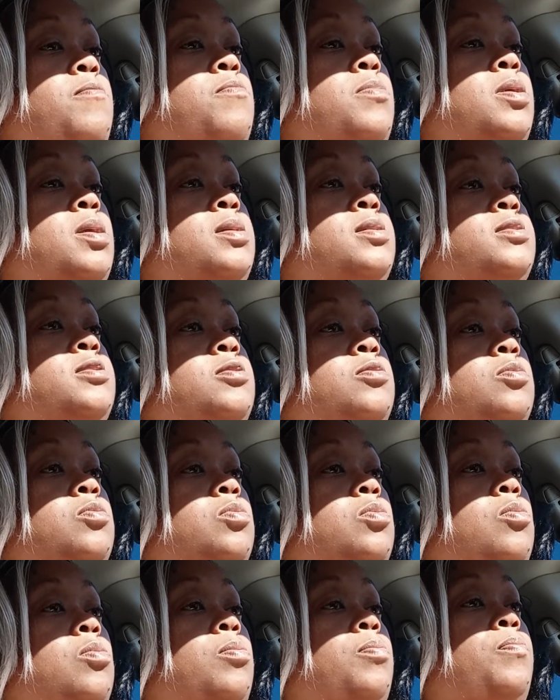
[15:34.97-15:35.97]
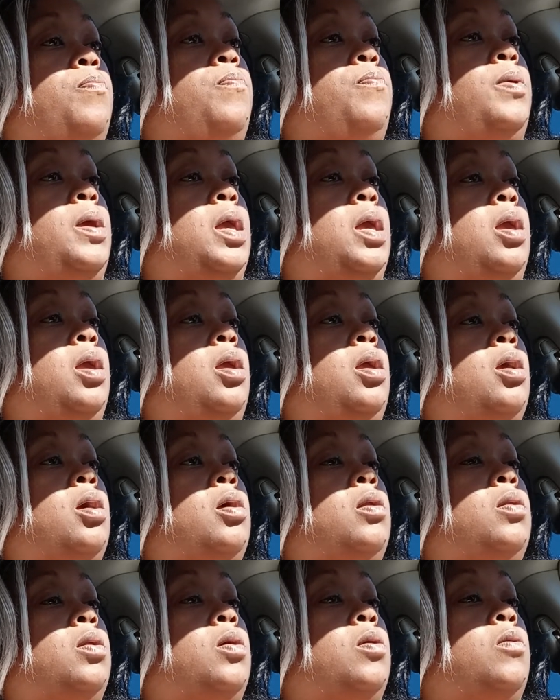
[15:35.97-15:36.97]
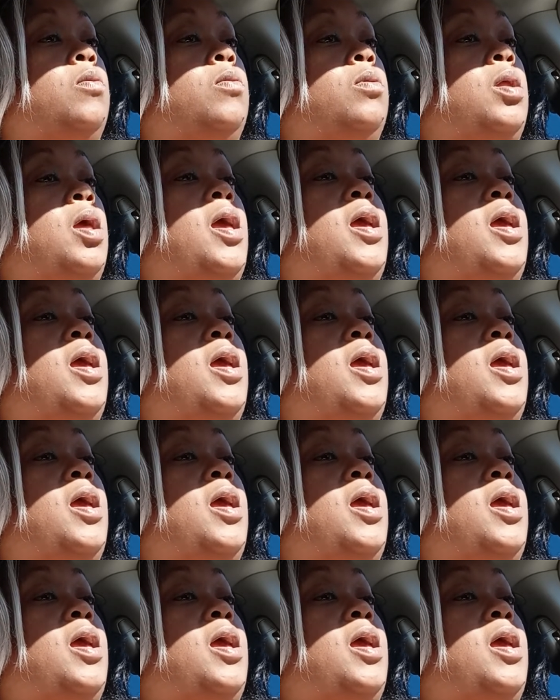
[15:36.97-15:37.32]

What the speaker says: miss being alone.